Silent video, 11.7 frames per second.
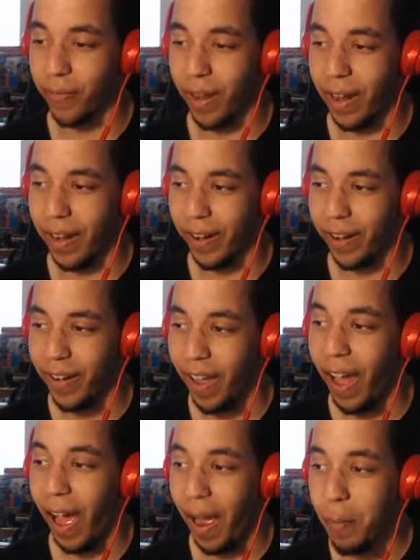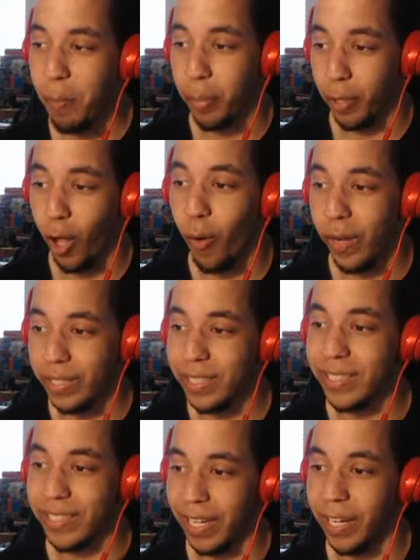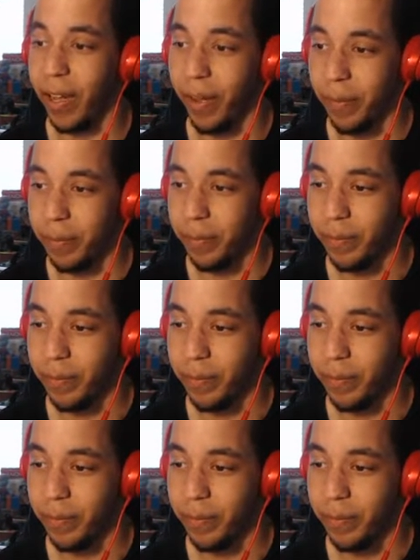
Fire, I'm blowing this thing up.